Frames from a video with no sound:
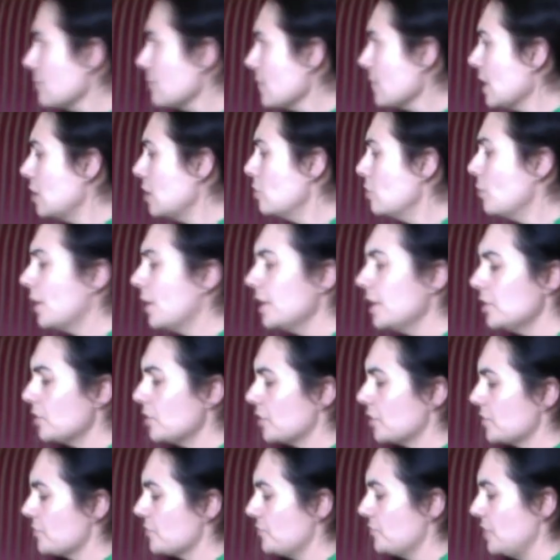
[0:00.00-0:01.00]
You want your
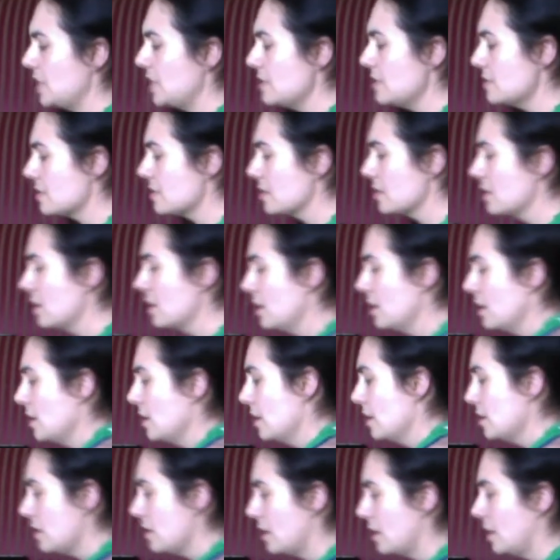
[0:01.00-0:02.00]
feet,
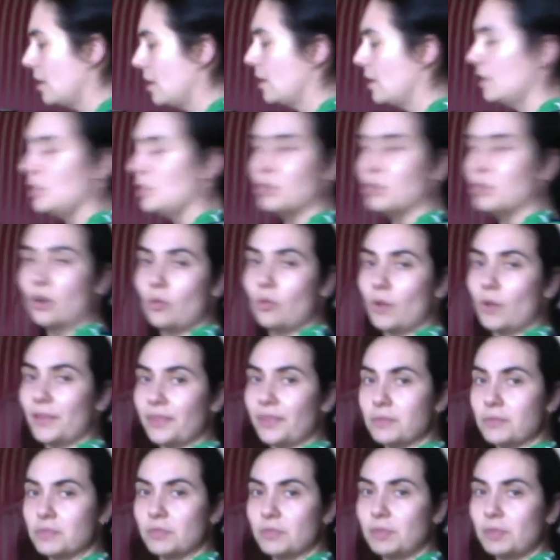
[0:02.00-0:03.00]
you don't want them to
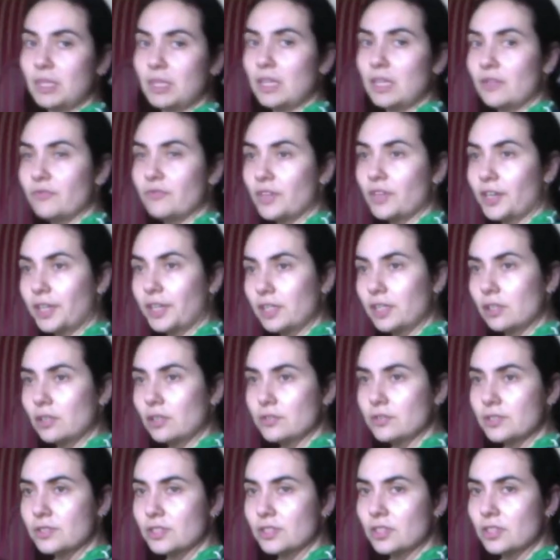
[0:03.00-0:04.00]
be very close
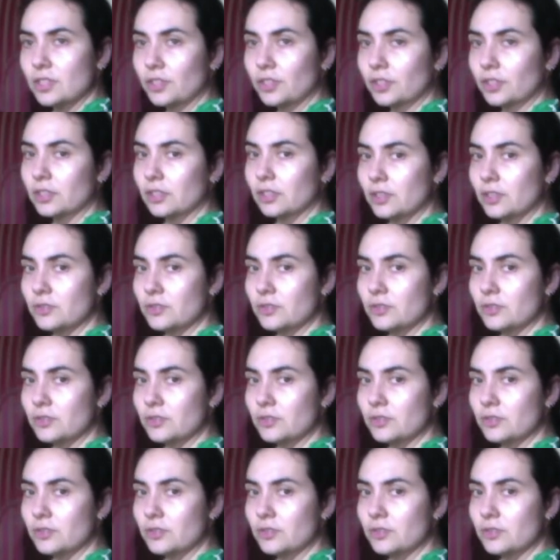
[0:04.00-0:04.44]
to your glutes.